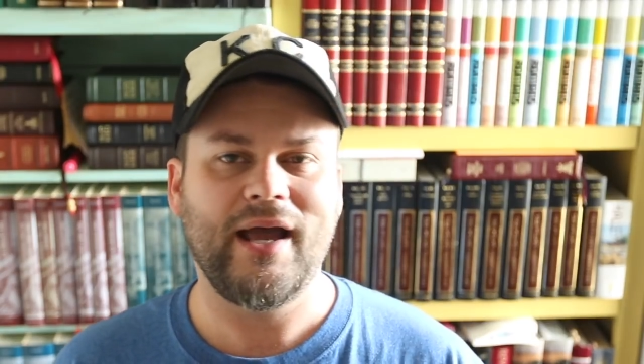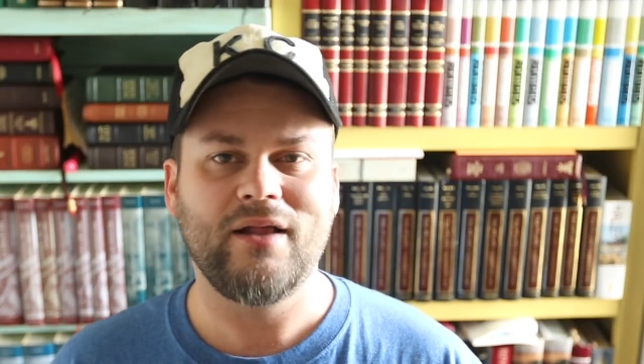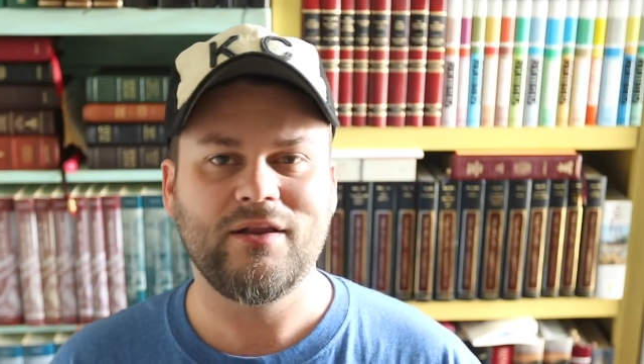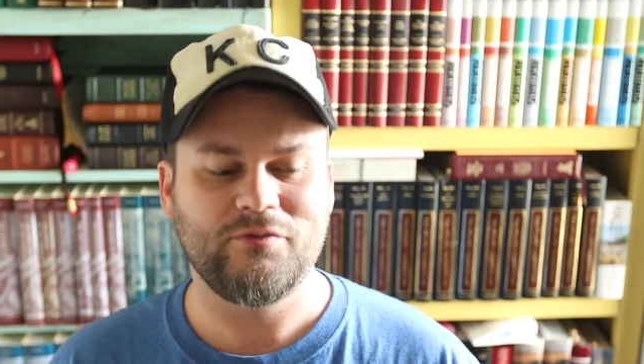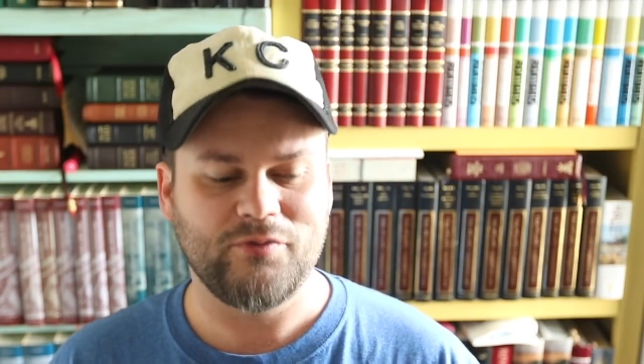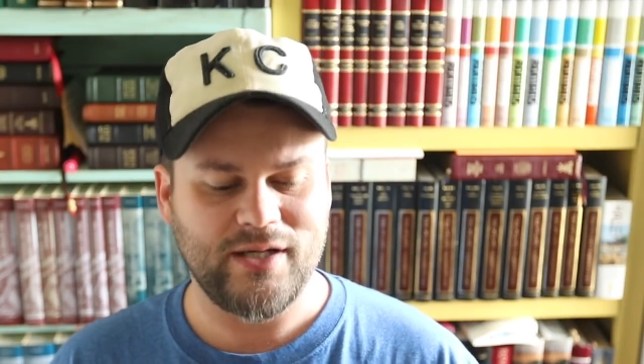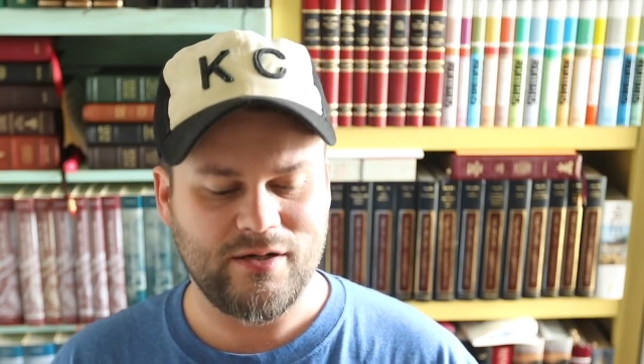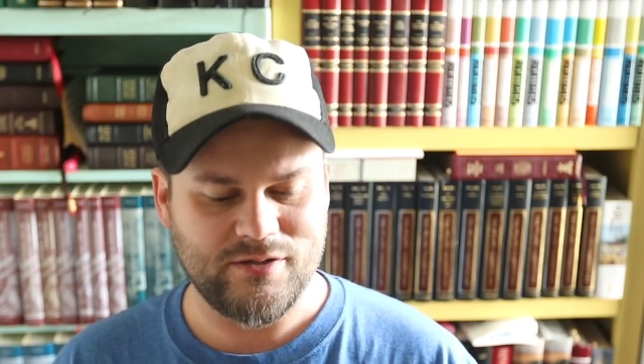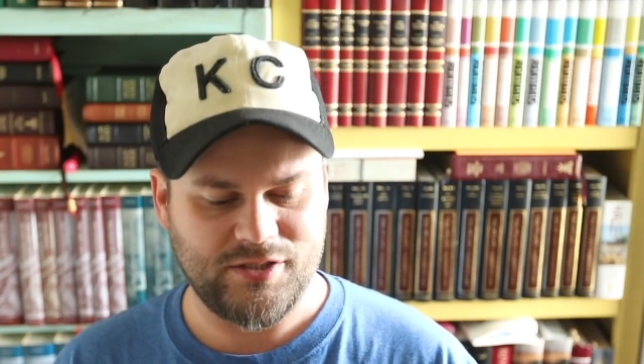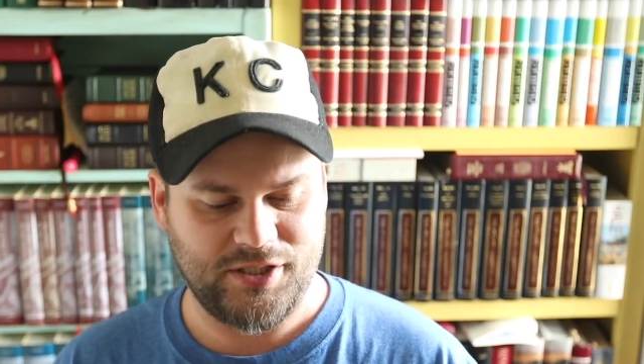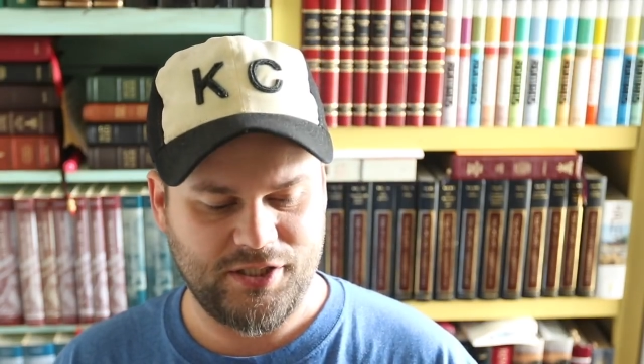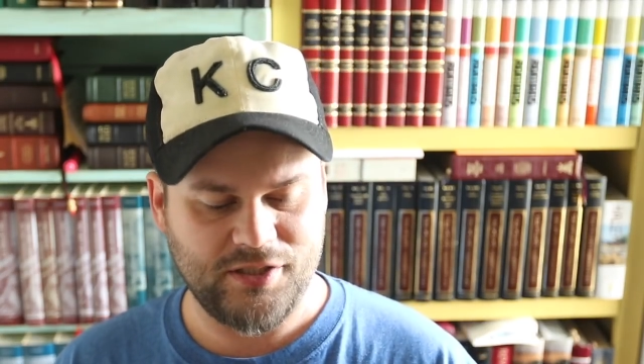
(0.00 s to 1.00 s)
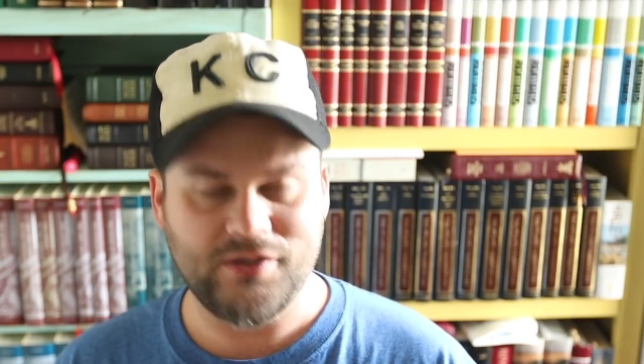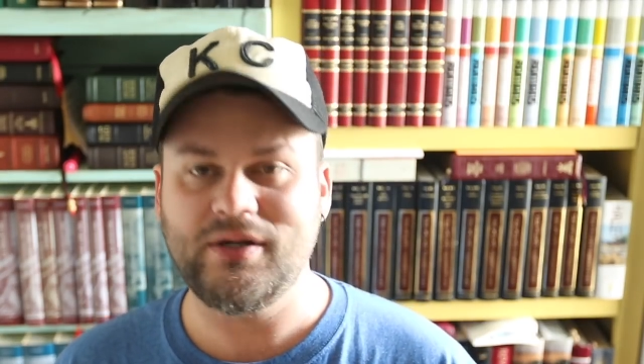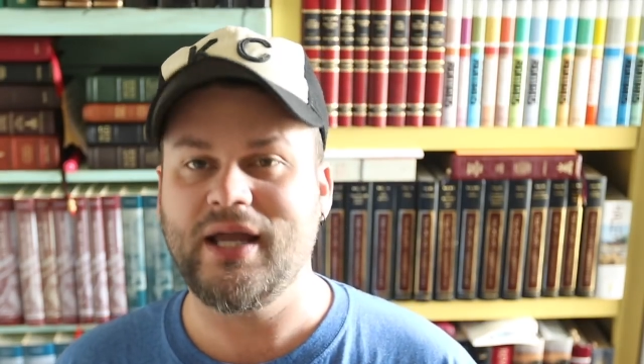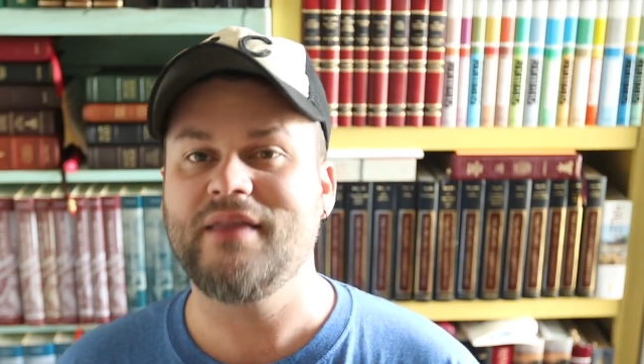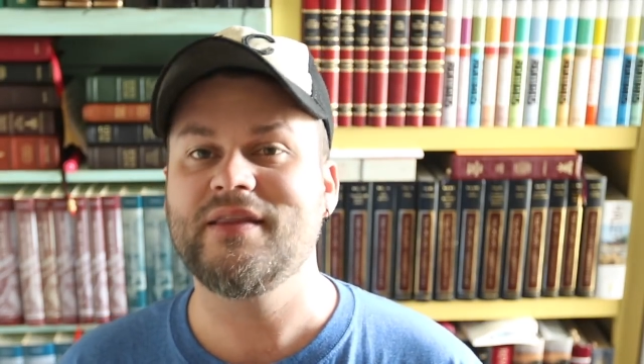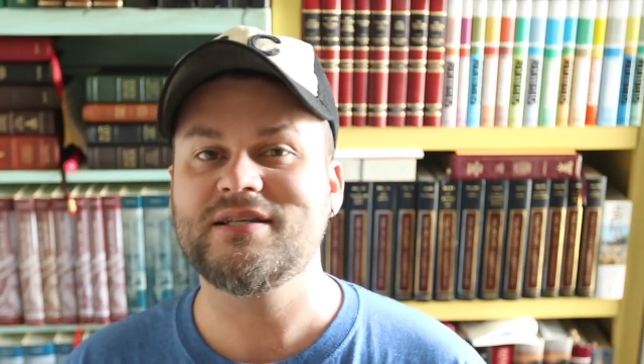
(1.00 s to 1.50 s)
Allan readers too,
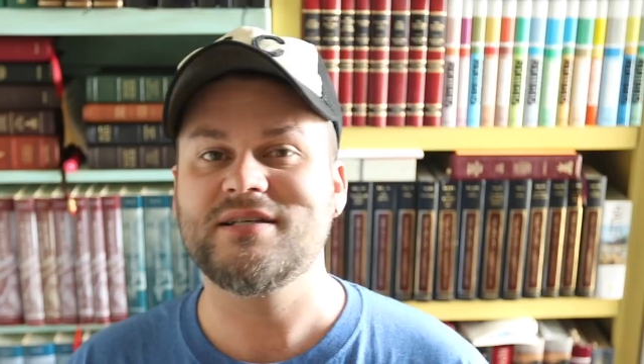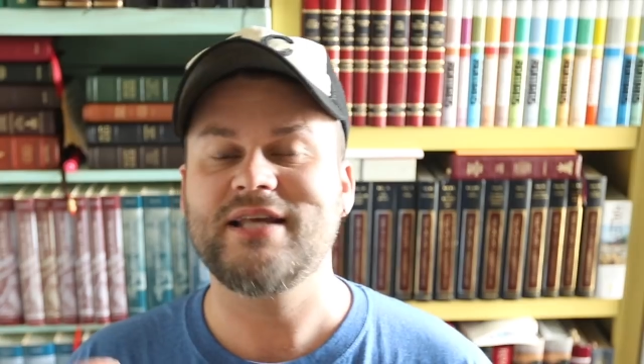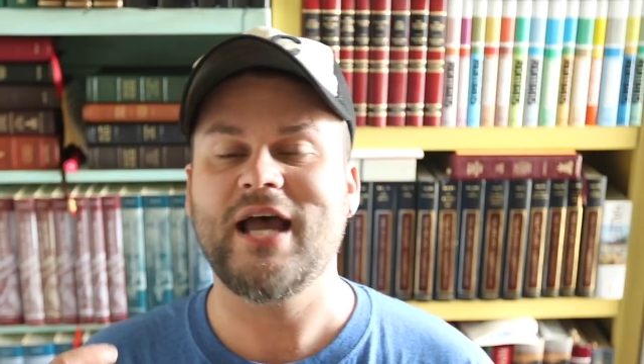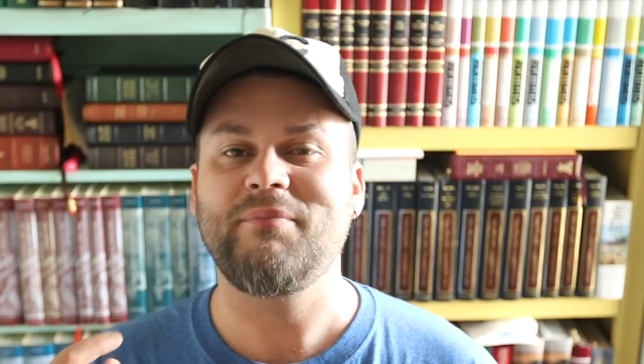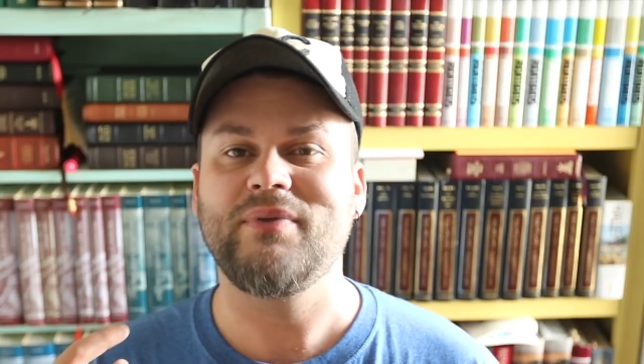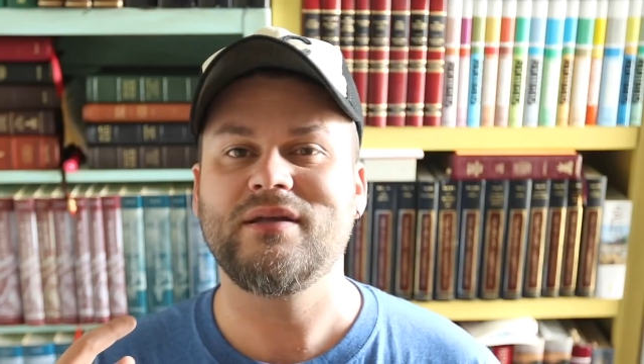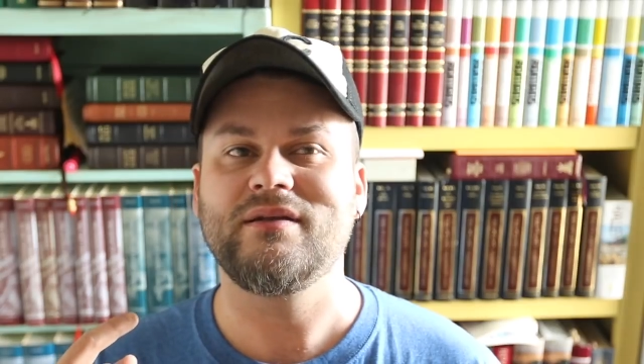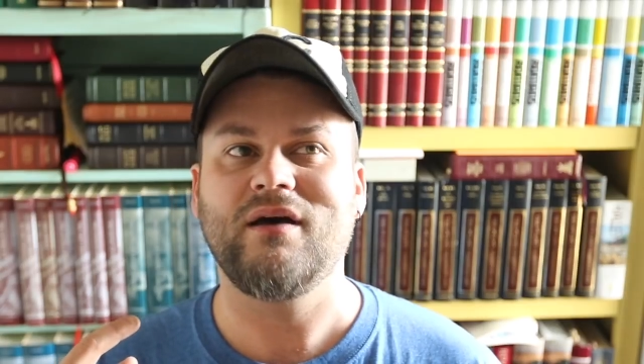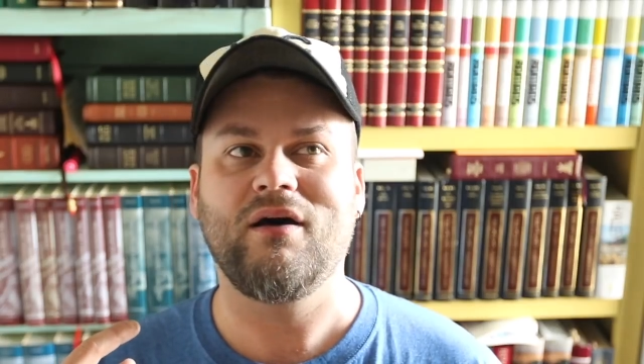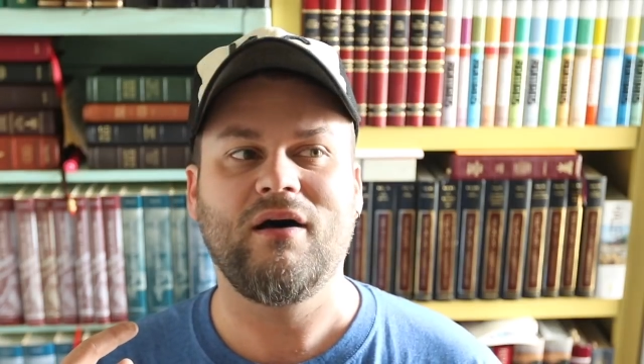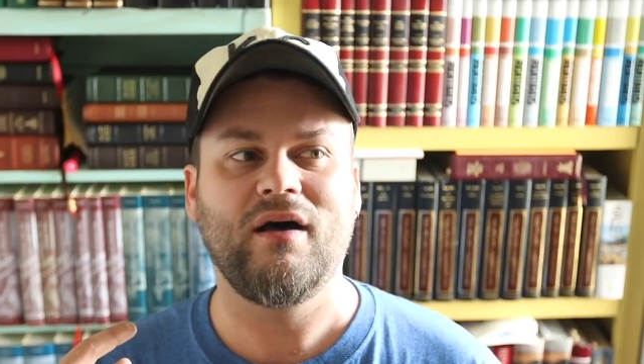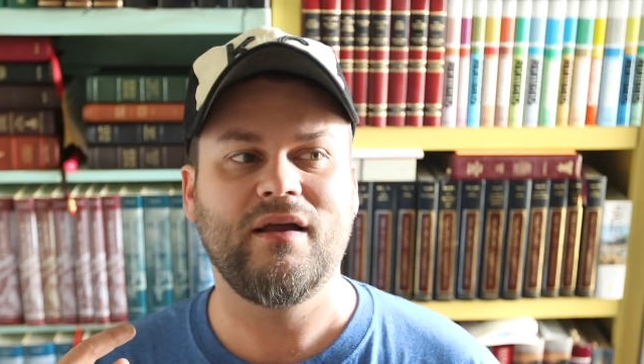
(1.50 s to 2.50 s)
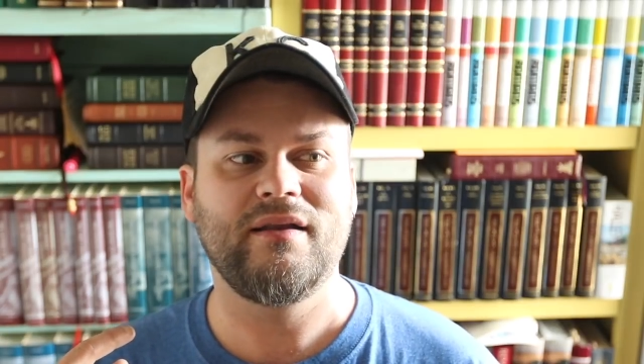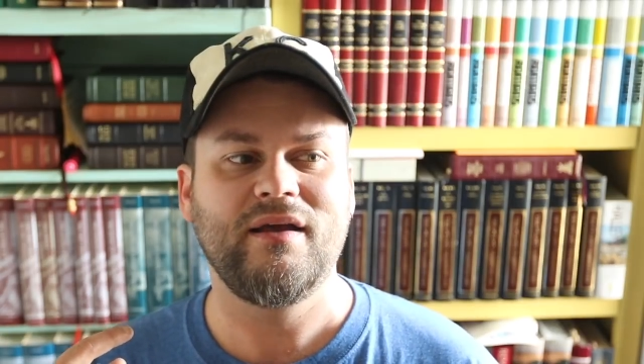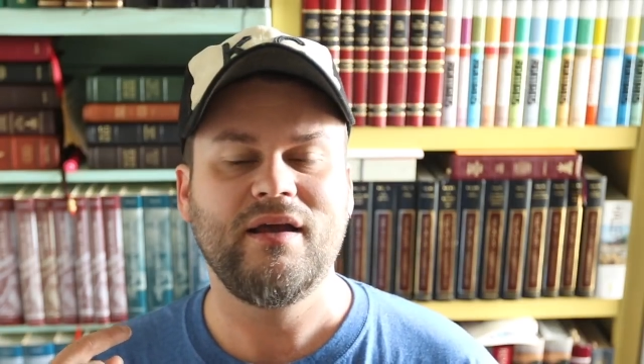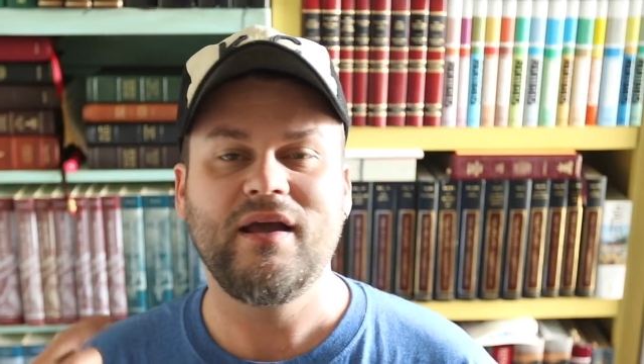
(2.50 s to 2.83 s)
and this has happened on